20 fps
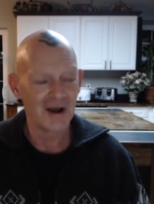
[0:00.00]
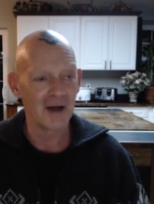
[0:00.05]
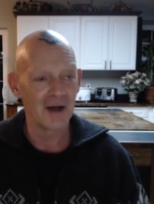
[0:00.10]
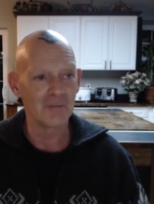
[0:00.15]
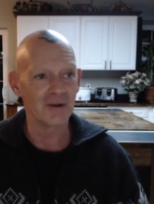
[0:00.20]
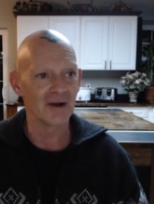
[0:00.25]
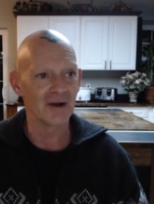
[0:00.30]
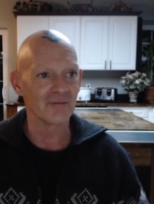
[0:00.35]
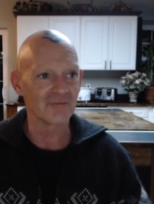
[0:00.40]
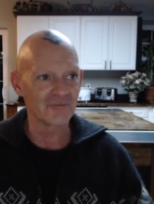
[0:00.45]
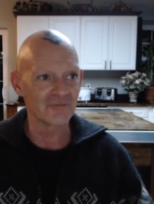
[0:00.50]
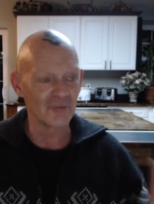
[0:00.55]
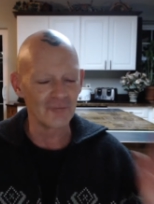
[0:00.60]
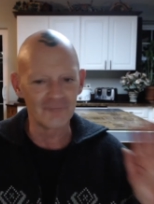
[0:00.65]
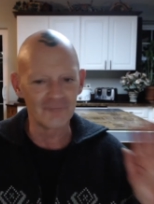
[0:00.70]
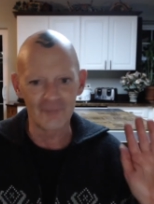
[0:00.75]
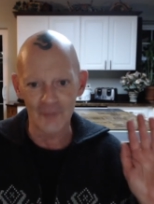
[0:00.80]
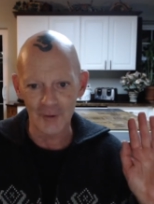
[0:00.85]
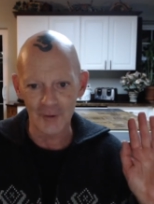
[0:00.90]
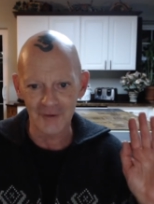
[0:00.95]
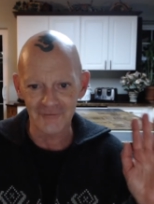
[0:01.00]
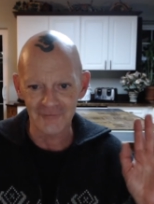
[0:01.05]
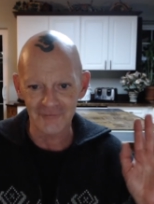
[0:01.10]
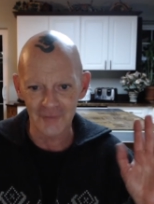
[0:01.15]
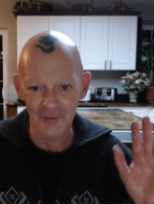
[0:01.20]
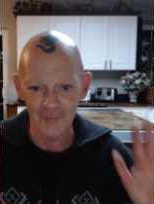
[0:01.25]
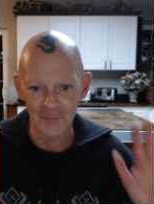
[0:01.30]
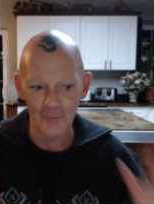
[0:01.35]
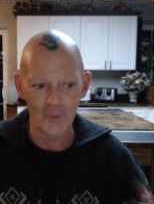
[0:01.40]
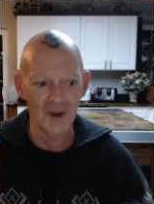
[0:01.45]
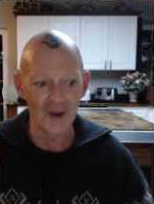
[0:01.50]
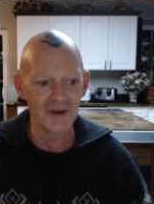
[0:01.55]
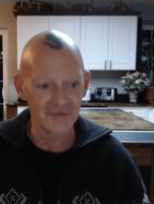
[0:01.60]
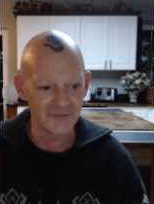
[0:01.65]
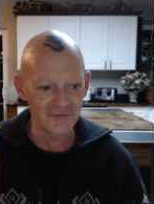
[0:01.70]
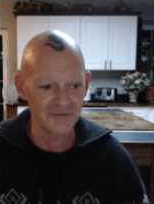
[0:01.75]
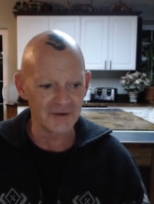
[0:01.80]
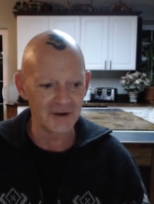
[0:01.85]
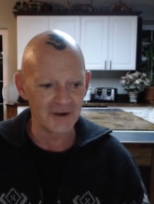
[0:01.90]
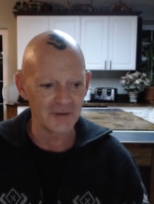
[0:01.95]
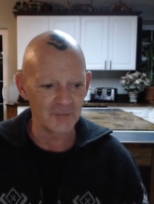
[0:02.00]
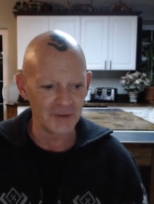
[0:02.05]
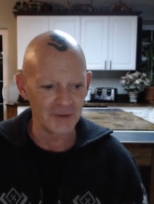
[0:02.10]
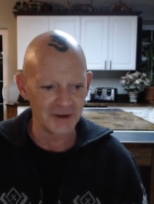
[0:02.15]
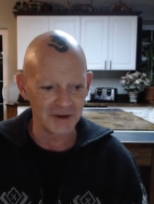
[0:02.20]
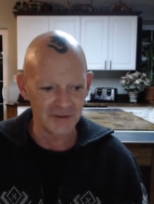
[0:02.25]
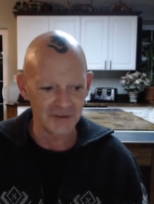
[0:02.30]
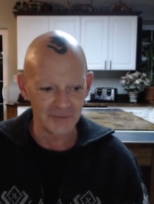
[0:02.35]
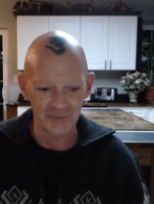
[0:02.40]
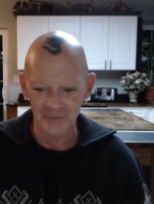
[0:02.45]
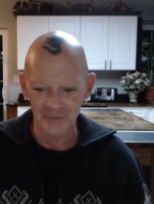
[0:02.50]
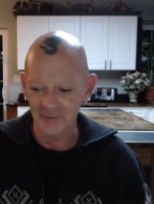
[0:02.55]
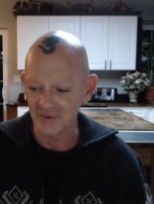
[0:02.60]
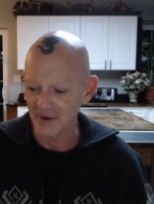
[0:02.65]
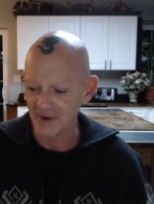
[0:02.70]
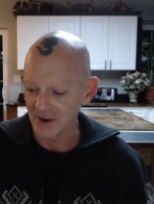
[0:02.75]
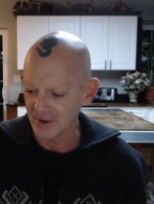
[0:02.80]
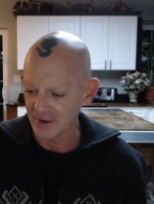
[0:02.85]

I mean, I'm so focused on Wednesday being the day